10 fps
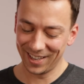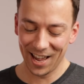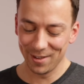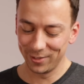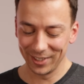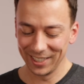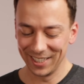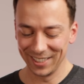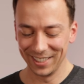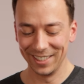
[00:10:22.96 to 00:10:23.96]
I have a
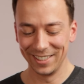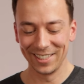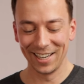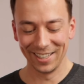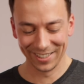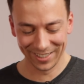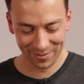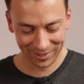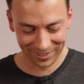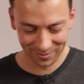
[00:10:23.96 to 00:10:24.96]
feeling there's another challenge
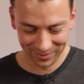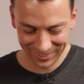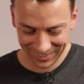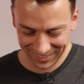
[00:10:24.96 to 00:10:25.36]
coming up.